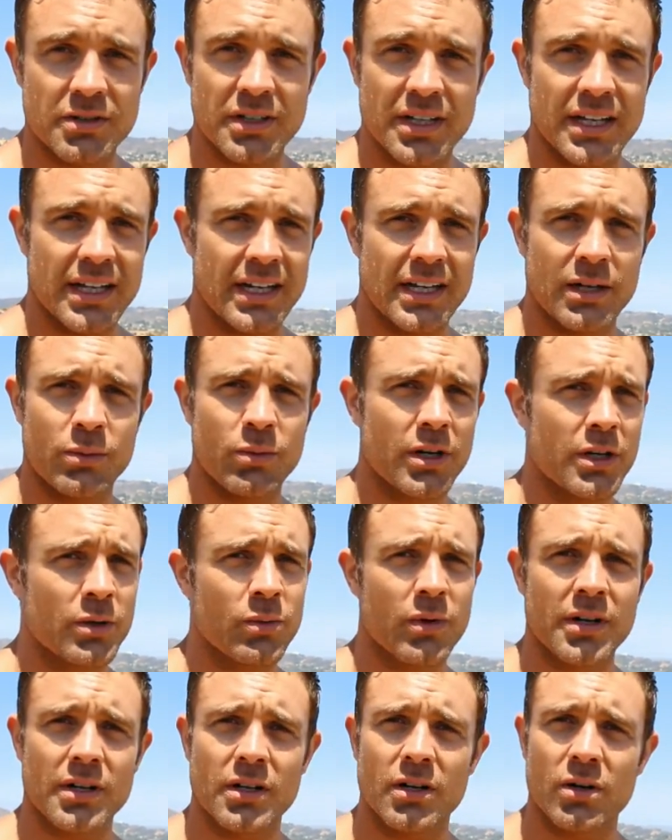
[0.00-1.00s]
You can get anywhere
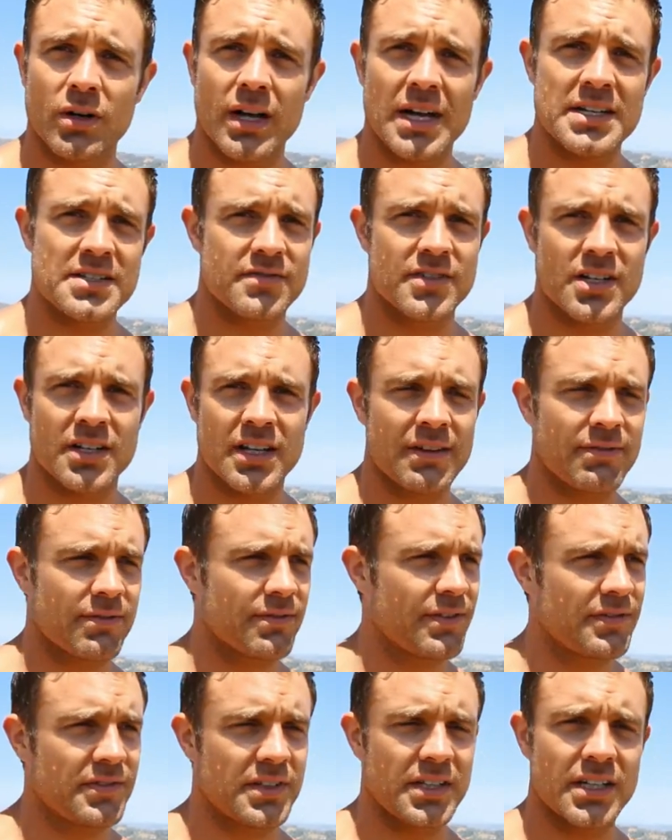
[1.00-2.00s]
you want to go. Guys have done that
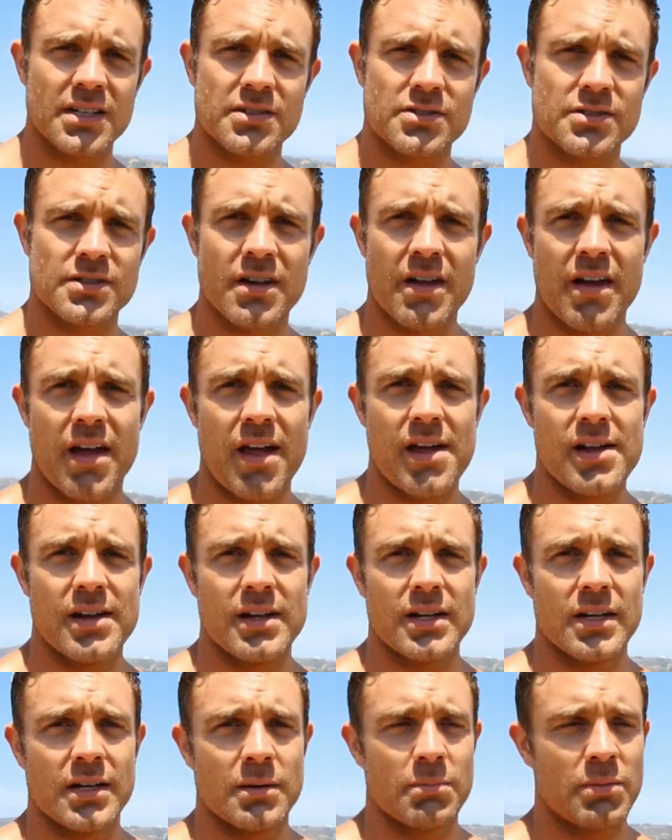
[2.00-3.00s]
for 50 years.
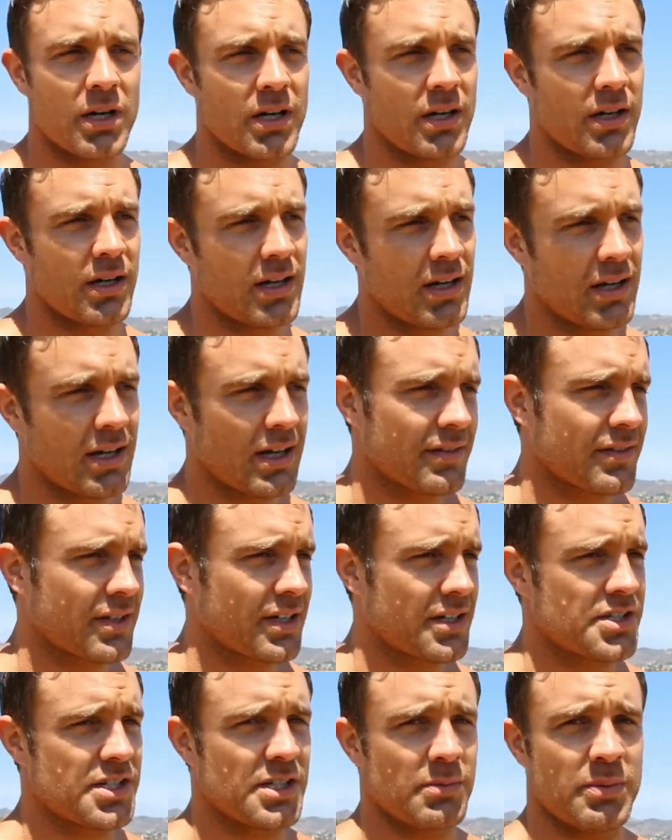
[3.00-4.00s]
But I've
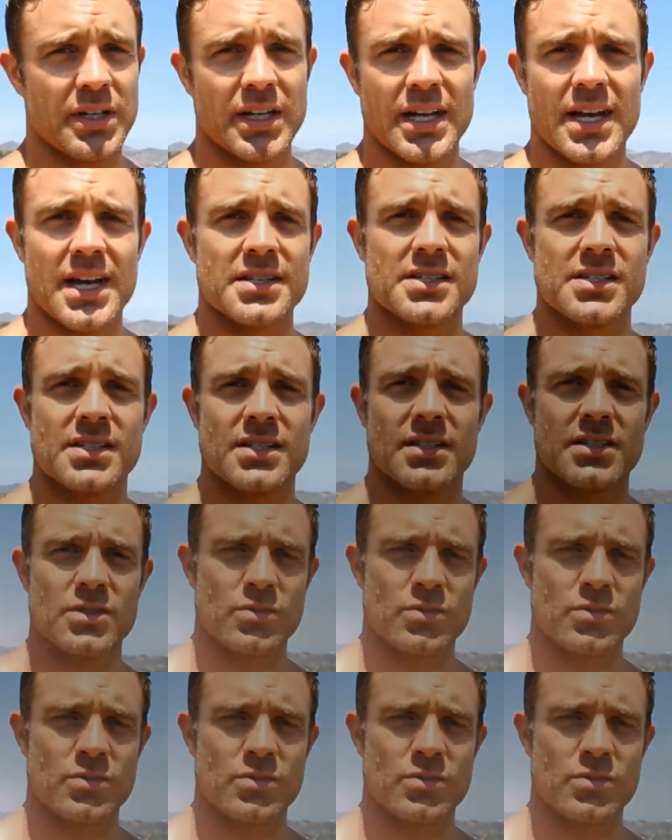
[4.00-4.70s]
got a GPS.